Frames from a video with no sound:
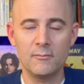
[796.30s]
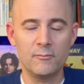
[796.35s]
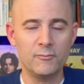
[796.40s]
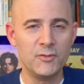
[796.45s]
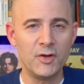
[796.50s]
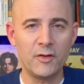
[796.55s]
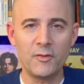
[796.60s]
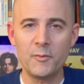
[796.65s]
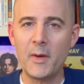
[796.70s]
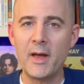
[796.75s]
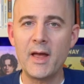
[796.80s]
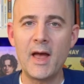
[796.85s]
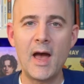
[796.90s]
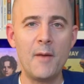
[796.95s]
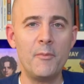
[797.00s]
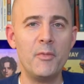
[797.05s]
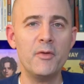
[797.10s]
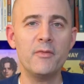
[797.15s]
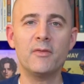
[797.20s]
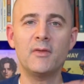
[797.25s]
just by
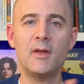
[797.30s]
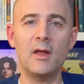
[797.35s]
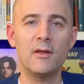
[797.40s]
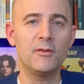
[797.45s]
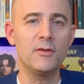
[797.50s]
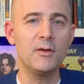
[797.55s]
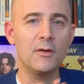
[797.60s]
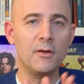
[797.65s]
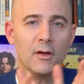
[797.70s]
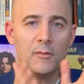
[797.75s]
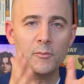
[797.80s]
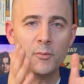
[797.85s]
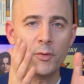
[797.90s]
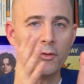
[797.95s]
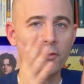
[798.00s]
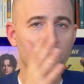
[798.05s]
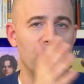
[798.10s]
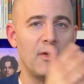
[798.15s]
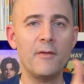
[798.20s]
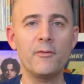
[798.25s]
happenstance, you could
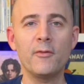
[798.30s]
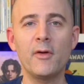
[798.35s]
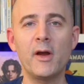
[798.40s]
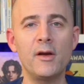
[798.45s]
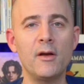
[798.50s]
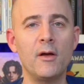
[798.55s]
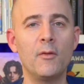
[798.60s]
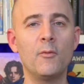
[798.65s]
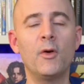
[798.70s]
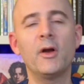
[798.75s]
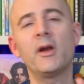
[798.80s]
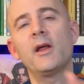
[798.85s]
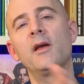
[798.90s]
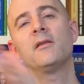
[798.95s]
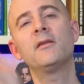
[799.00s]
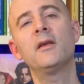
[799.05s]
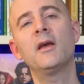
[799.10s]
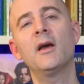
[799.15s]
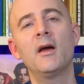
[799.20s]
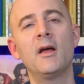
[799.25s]
perseverate on one
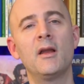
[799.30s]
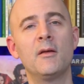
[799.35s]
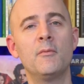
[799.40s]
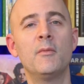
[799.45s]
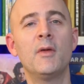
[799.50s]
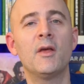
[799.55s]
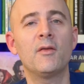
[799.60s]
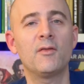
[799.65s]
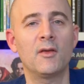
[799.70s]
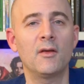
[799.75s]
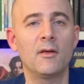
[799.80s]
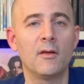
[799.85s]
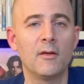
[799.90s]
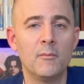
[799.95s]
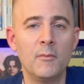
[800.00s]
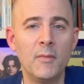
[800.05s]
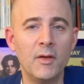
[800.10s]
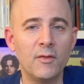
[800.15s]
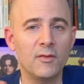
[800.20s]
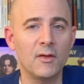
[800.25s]
idea and
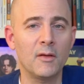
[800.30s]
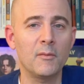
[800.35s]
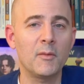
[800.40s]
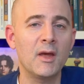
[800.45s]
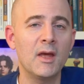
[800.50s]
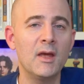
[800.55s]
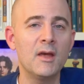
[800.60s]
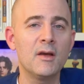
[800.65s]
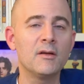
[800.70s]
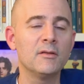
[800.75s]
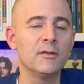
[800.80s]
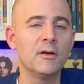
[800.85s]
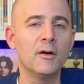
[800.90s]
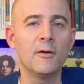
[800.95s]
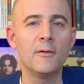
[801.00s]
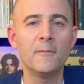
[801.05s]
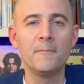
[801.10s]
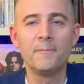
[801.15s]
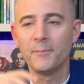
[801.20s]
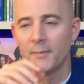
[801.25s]
miss a key
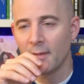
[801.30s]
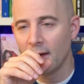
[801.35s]
clue,